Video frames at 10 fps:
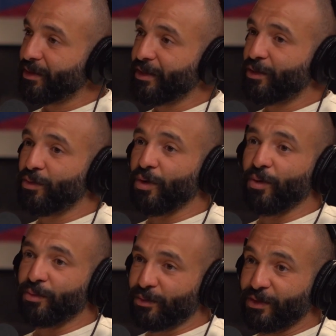You
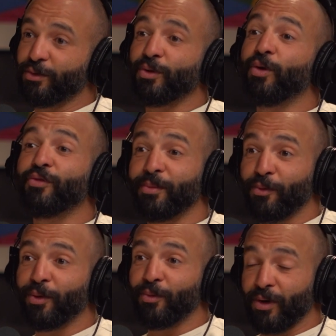know
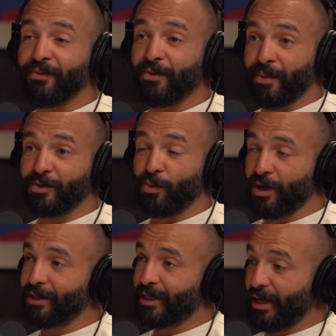from us
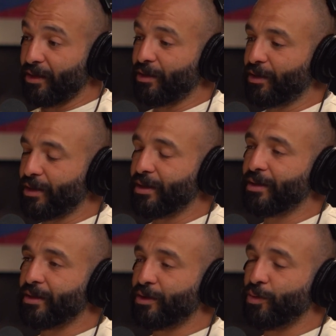working together,
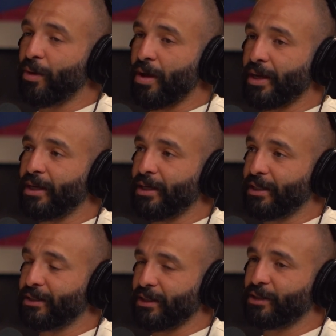Dubai
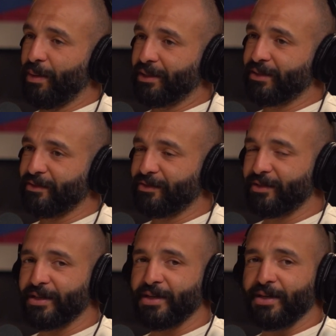is expensive.
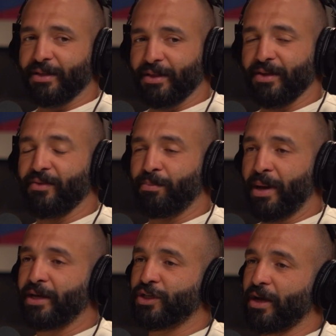The
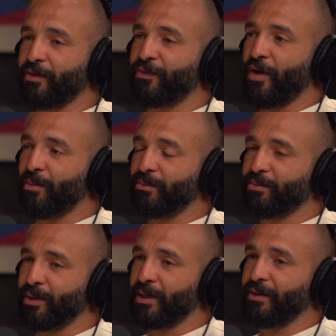paycheck from
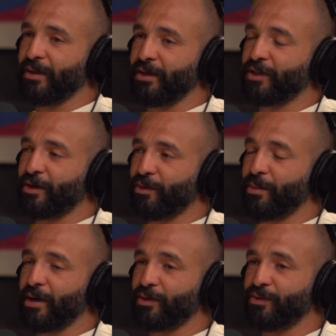being the general
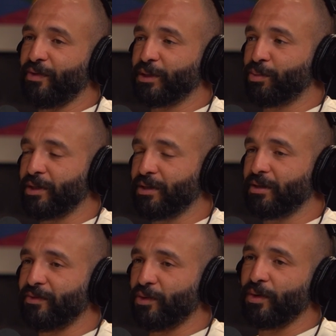manager, vice
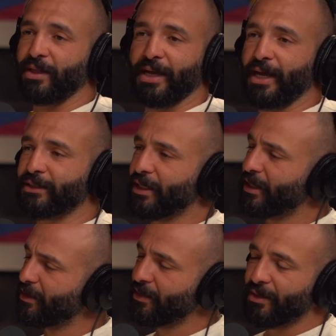president of an oil and gas
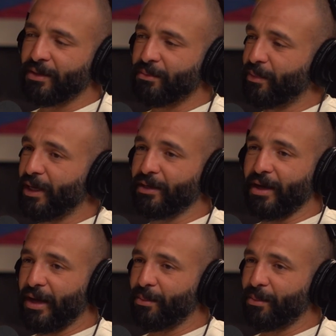gig, man, I